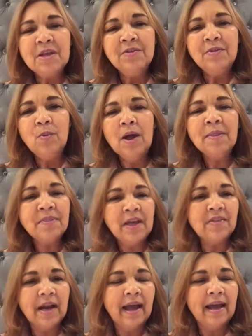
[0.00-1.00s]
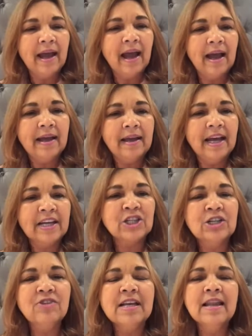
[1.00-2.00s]
the one thing that I, I
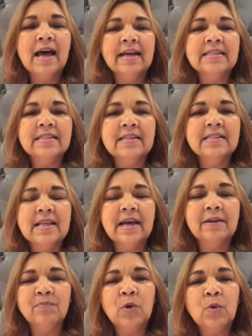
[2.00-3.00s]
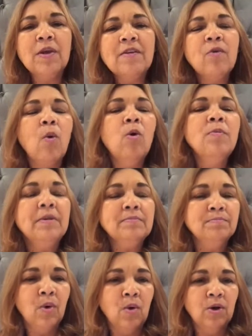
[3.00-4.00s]
actually realize is that we've all been
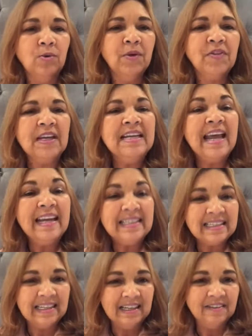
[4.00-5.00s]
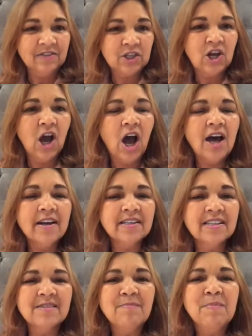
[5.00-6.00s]
born with innate gifts. God
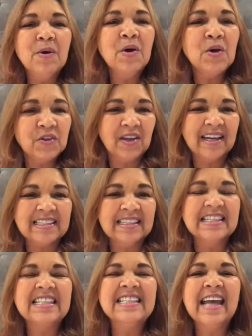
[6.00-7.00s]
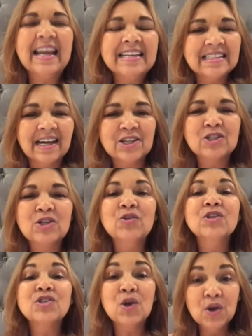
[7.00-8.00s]
has birthed us and sent us to
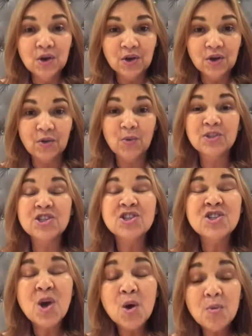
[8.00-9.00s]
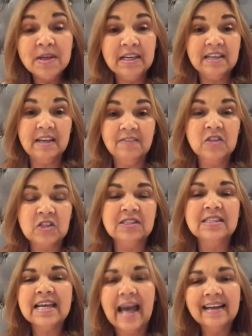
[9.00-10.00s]
this earth with so many gifts and
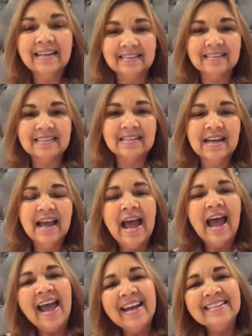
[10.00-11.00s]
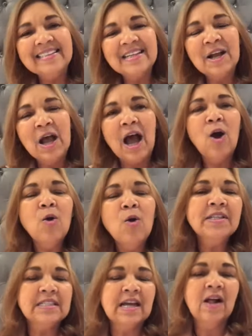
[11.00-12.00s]
talents. And I
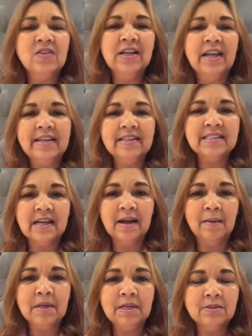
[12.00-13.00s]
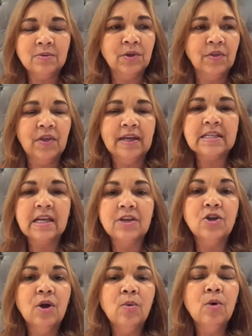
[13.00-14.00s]
always tell the ladies that I meet with, I say,
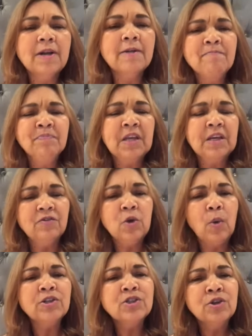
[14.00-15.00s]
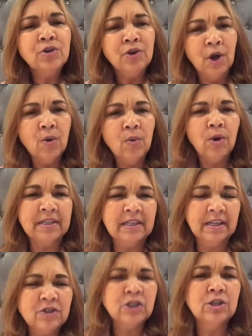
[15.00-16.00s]
you know what? If you want to know what
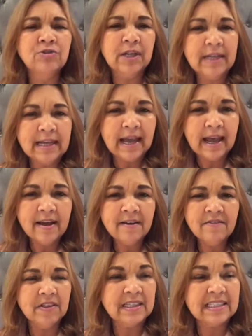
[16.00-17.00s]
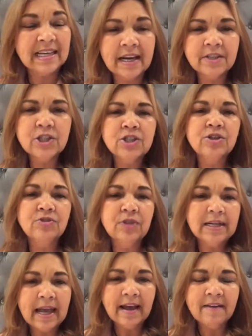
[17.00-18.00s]
gifts you really have and the talents you
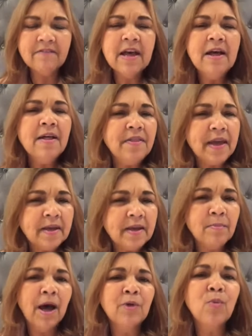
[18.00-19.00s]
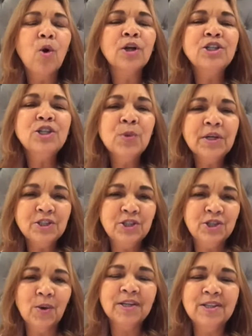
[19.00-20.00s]
really have, think about what you
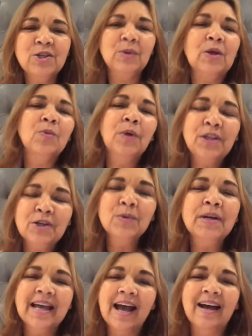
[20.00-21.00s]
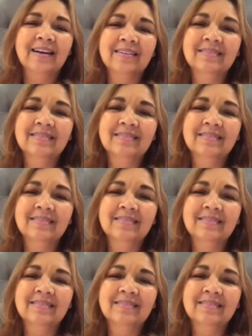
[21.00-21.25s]
enjoyed doing when you were young,